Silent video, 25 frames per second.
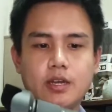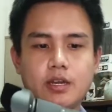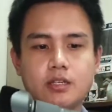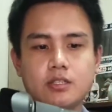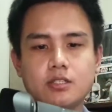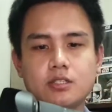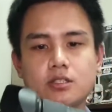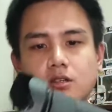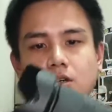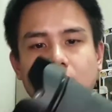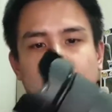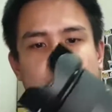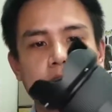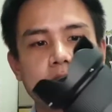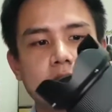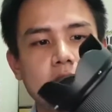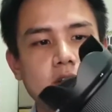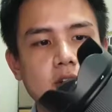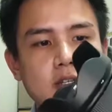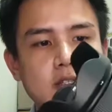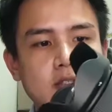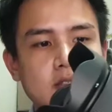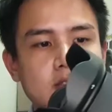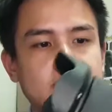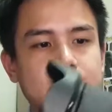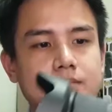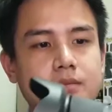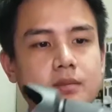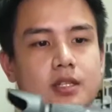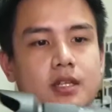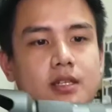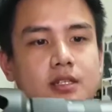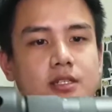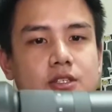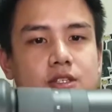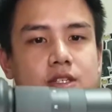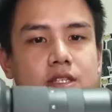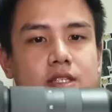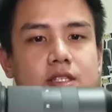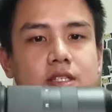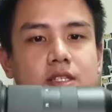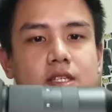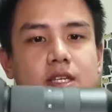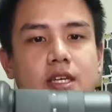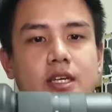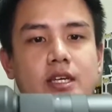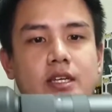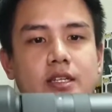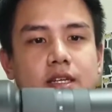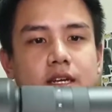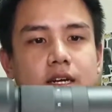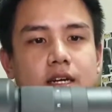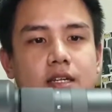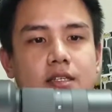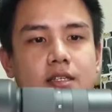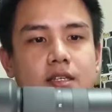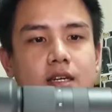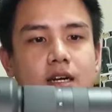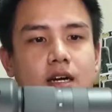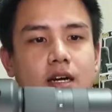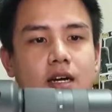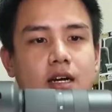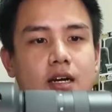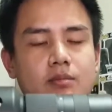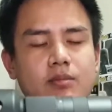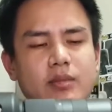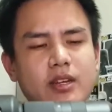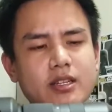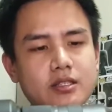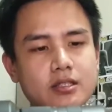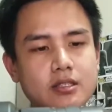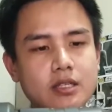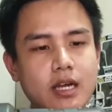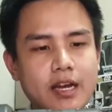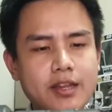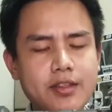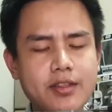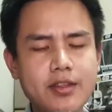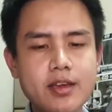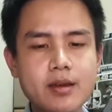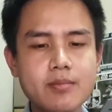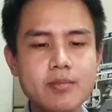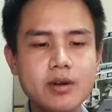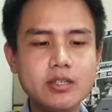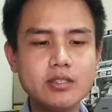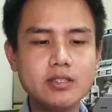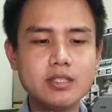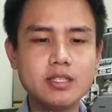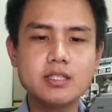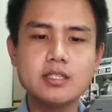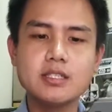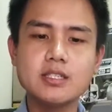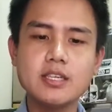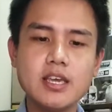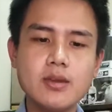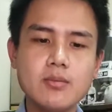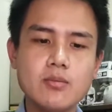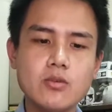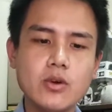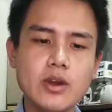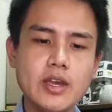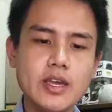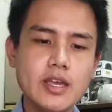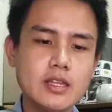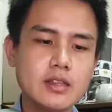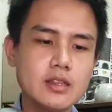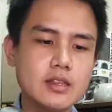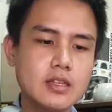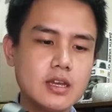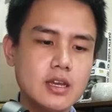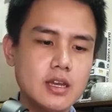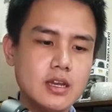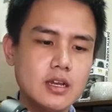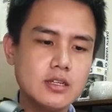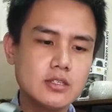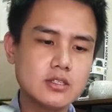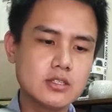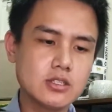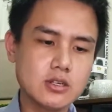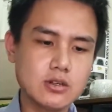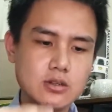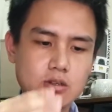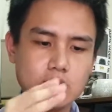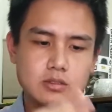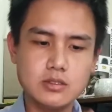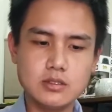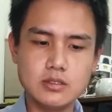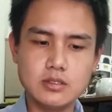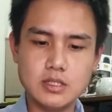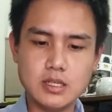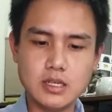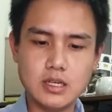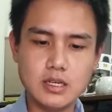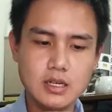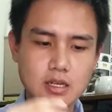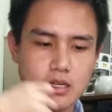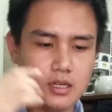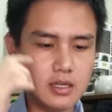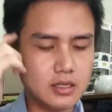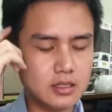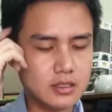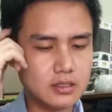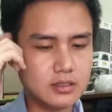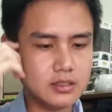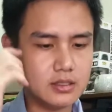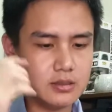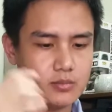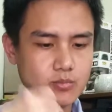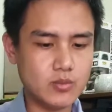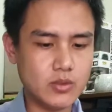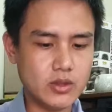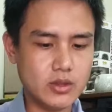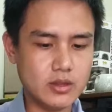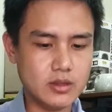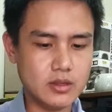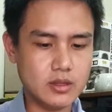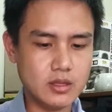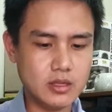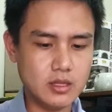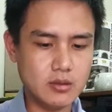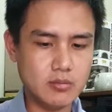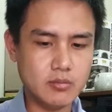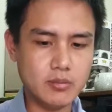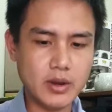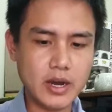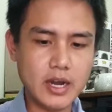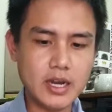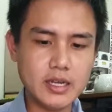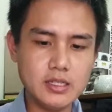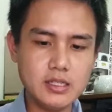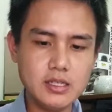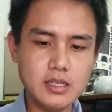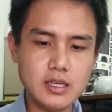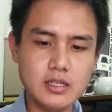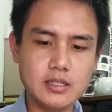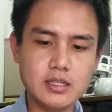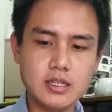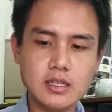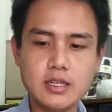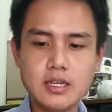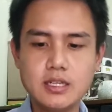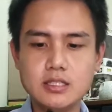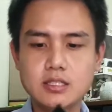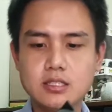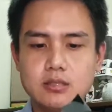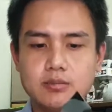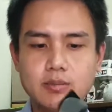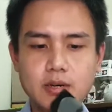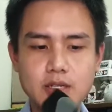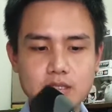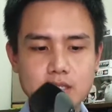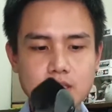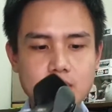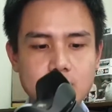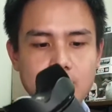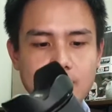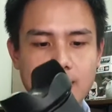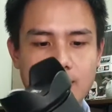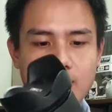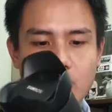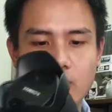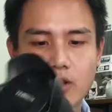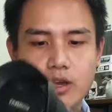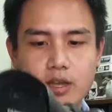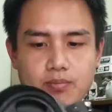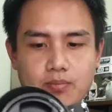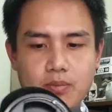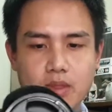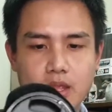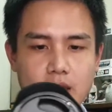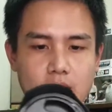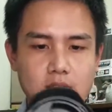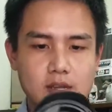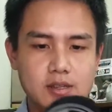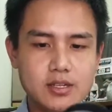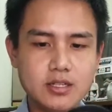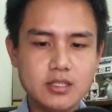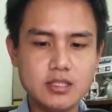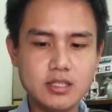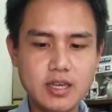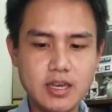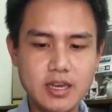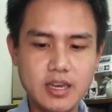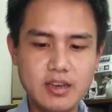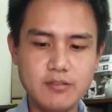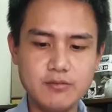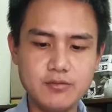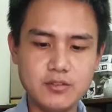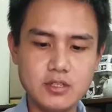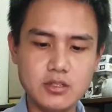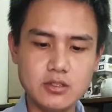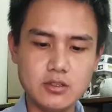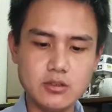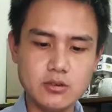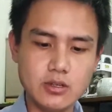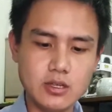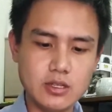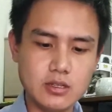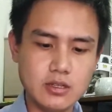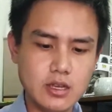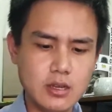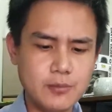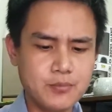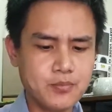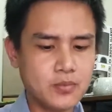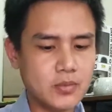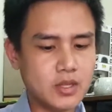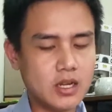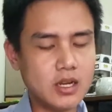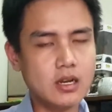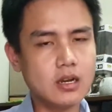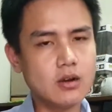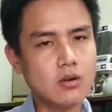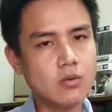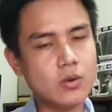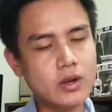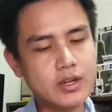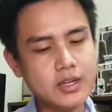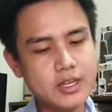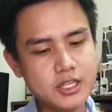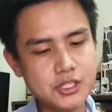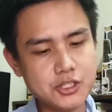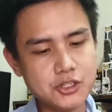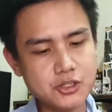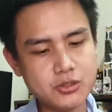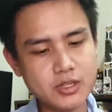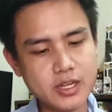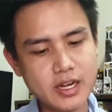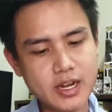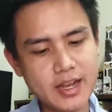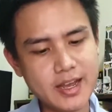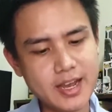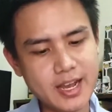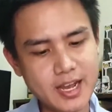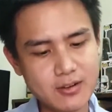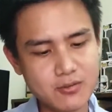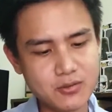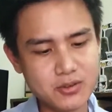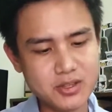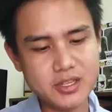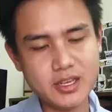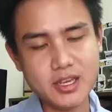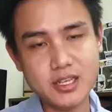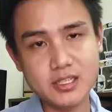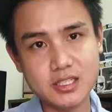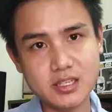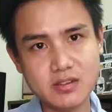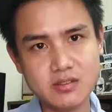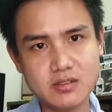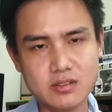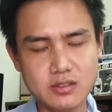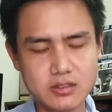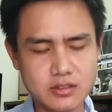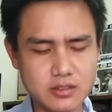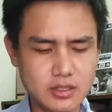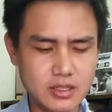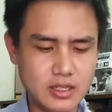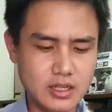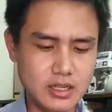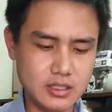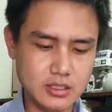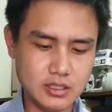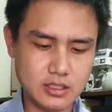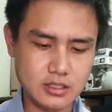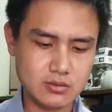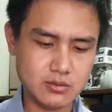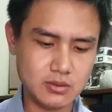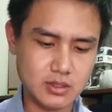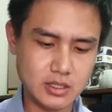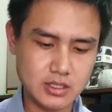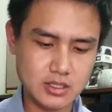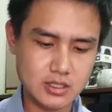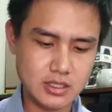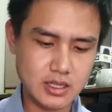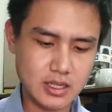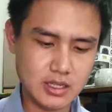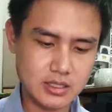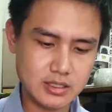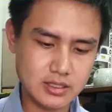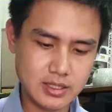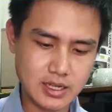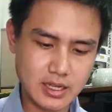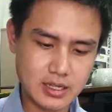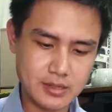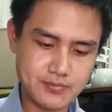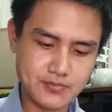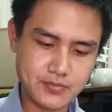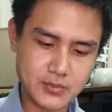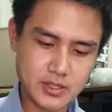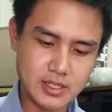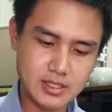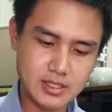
so up front you can see that it's, I think, about the same weight. So the body and the lens is about the same weight. There's a heft into it. One issue that I have with the A7 III, I just want to say, is that